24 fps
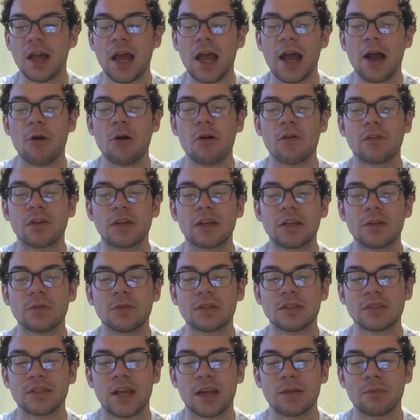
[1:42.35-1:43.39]
However, he
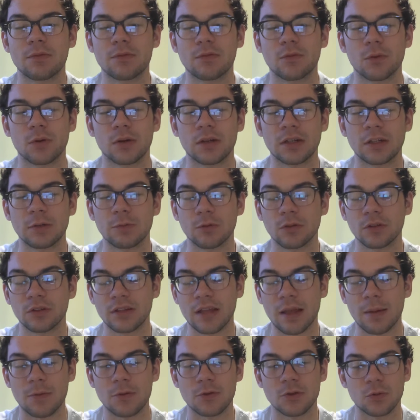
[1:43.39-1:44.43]
resigned before any real
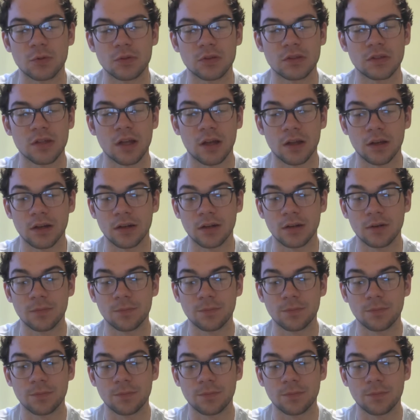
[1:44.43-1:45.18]
damage was done.